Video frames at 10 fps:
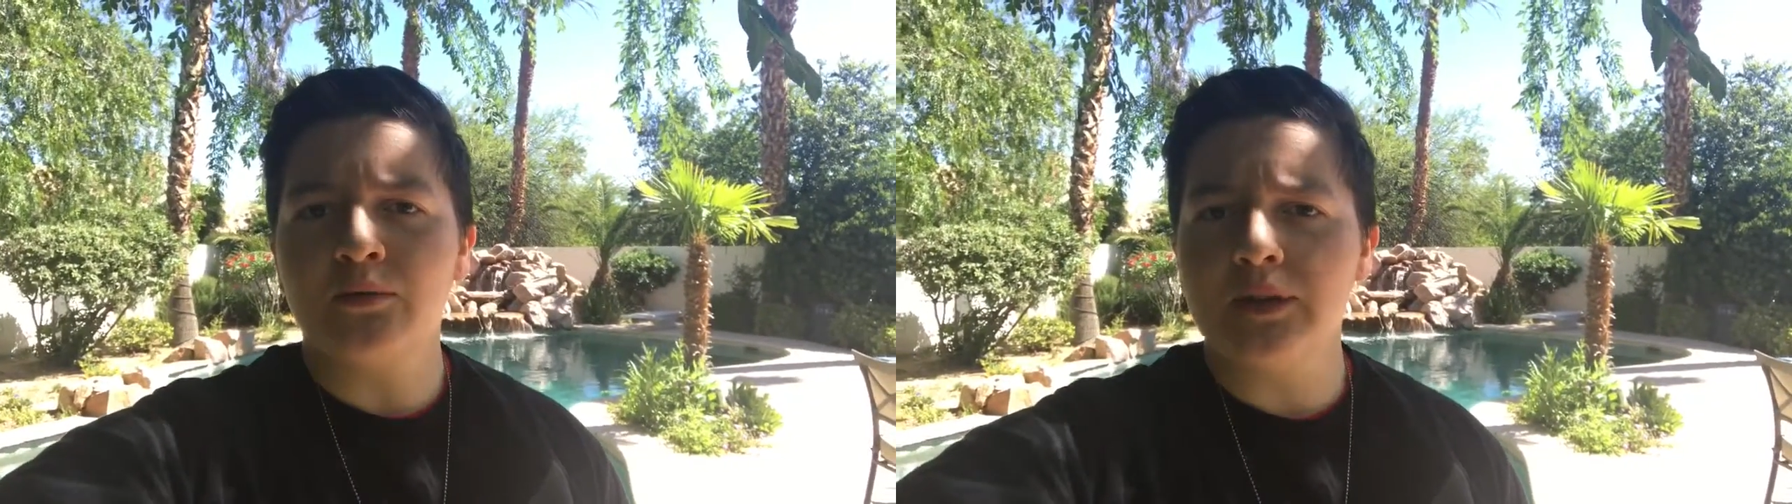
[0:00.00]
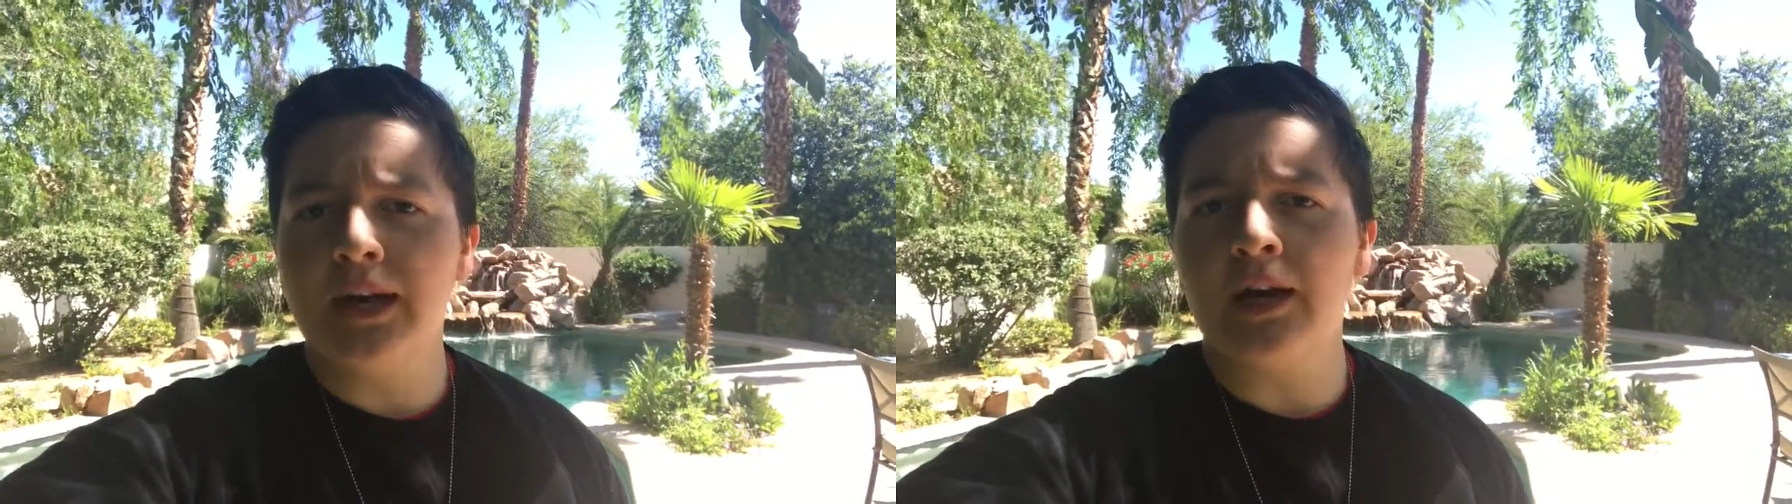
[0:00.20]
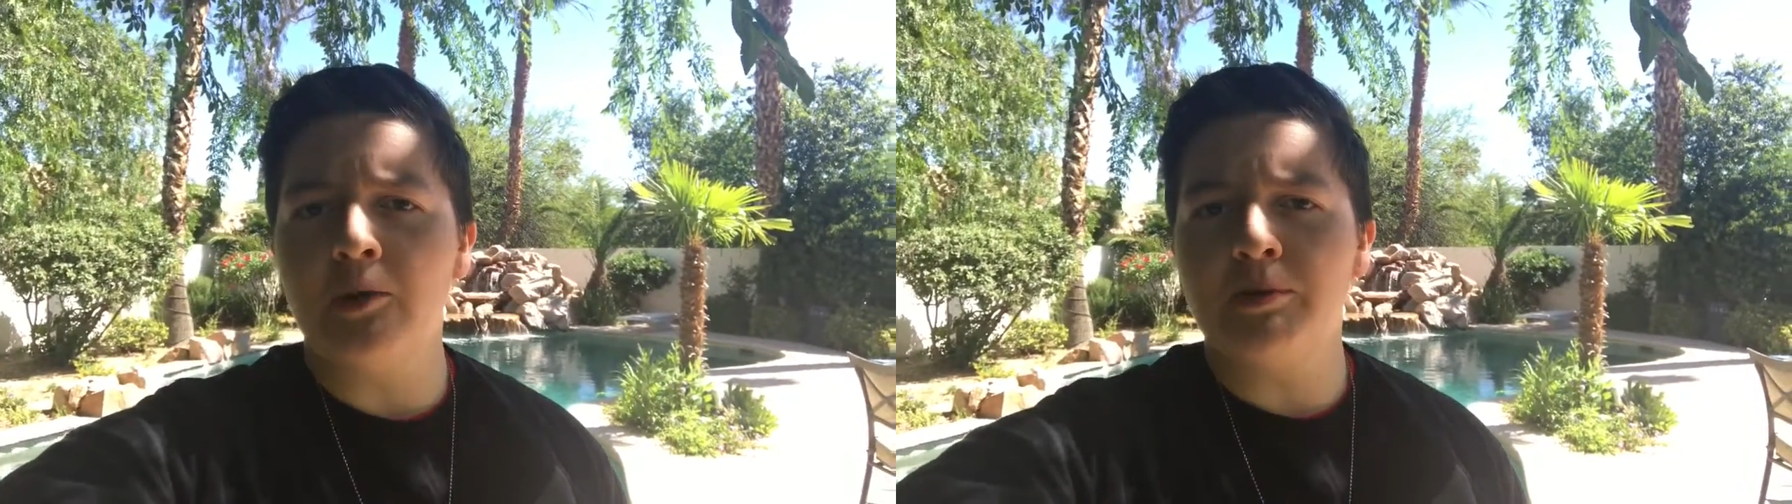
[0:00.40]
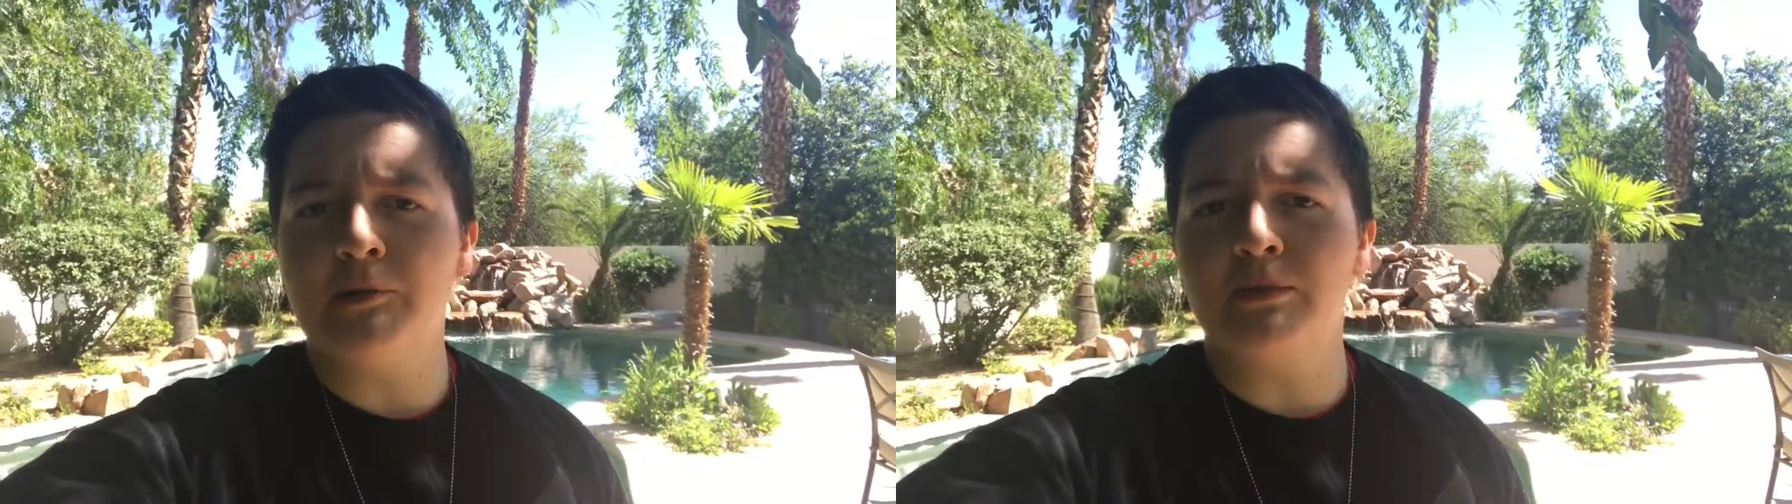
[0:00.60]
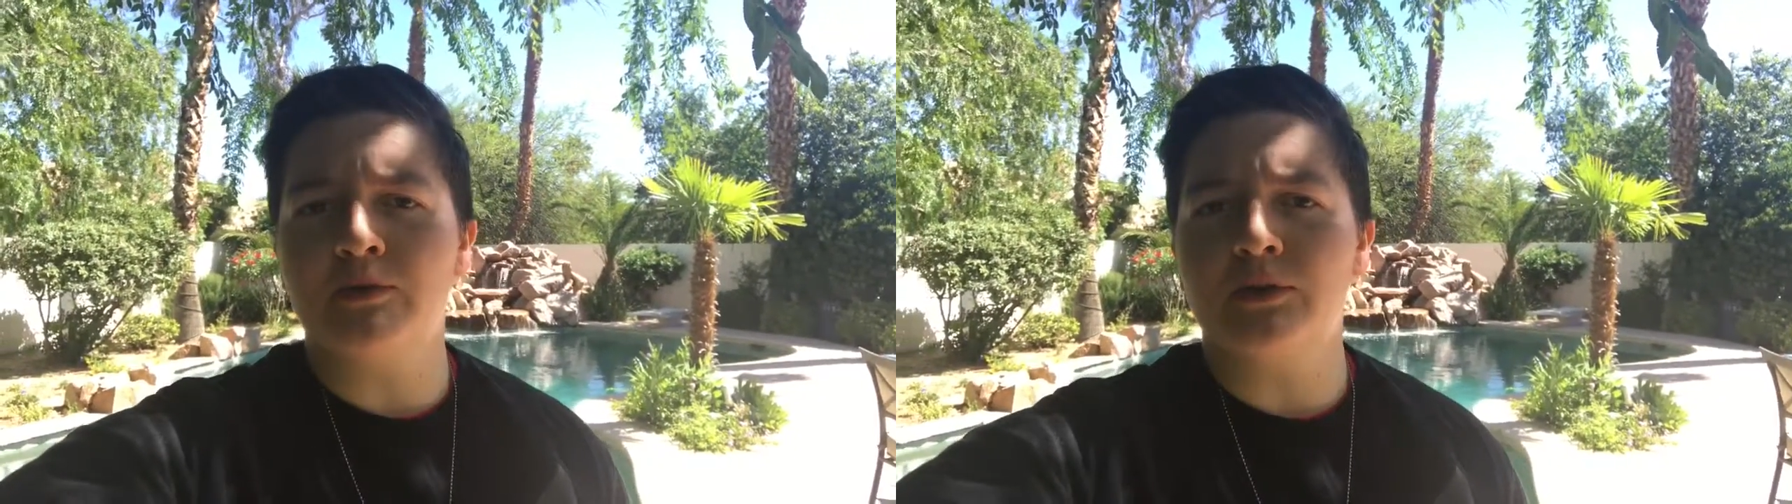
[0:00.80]
really help
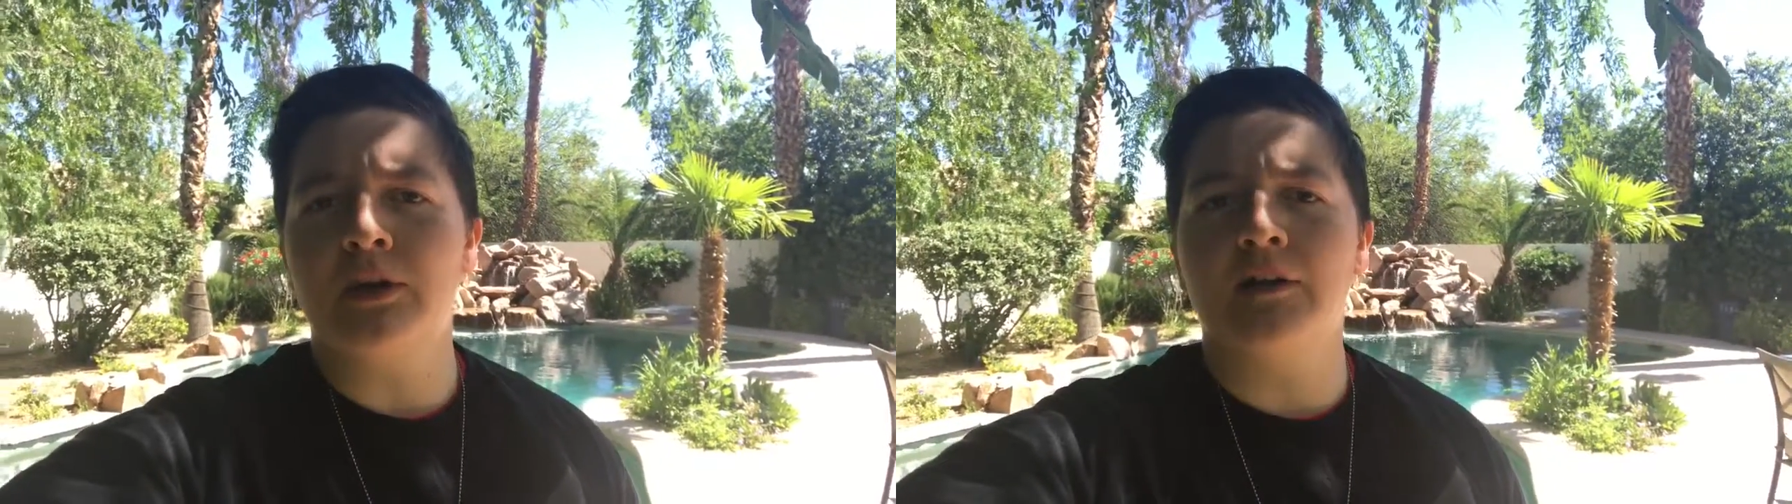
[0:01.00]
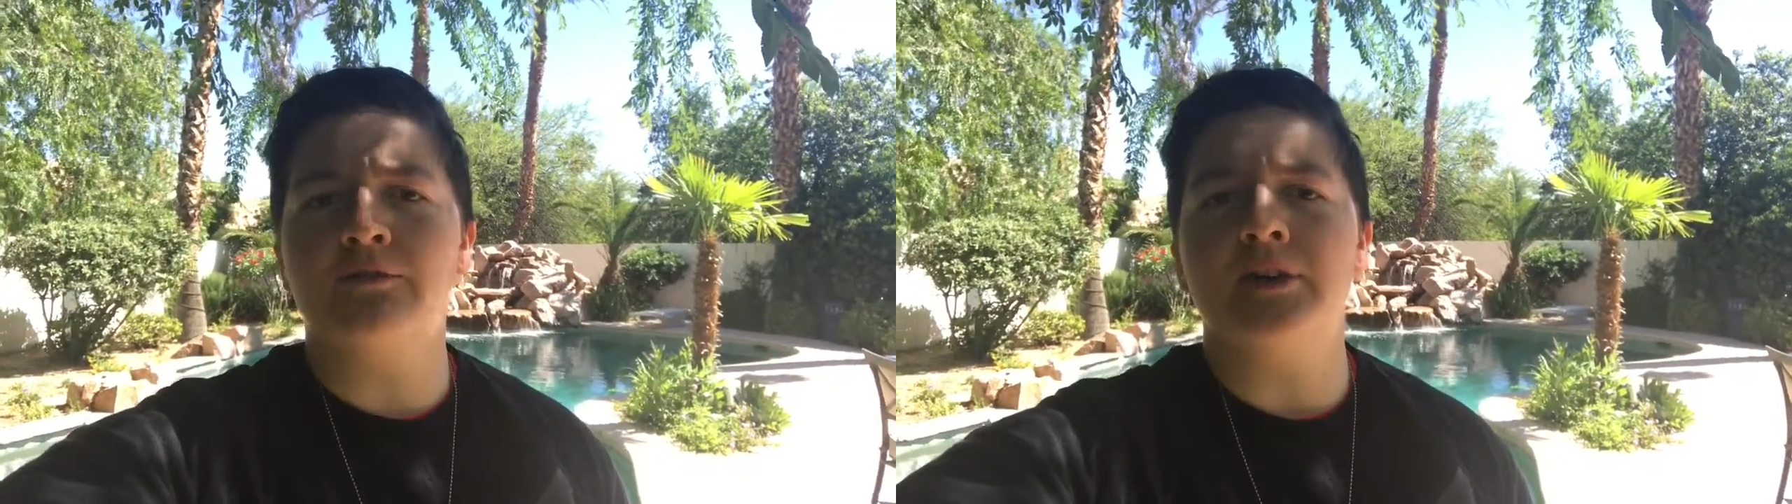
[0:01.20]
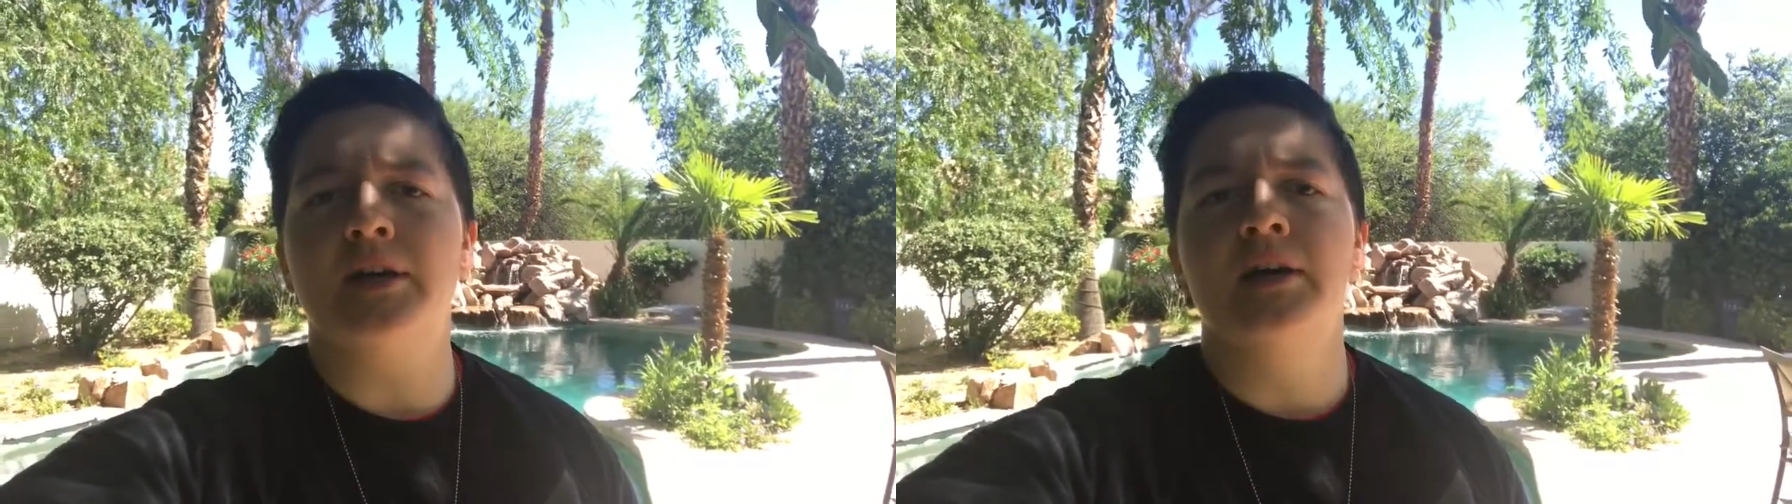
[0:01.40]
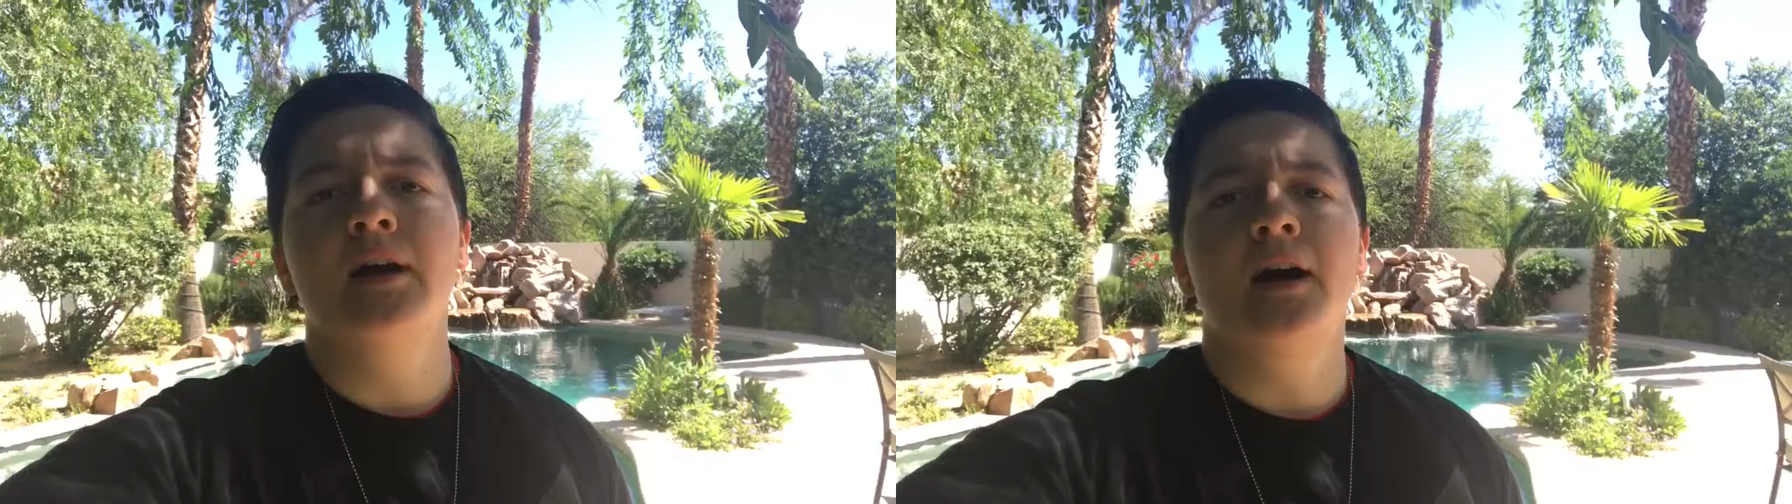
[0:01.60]
people in recovery.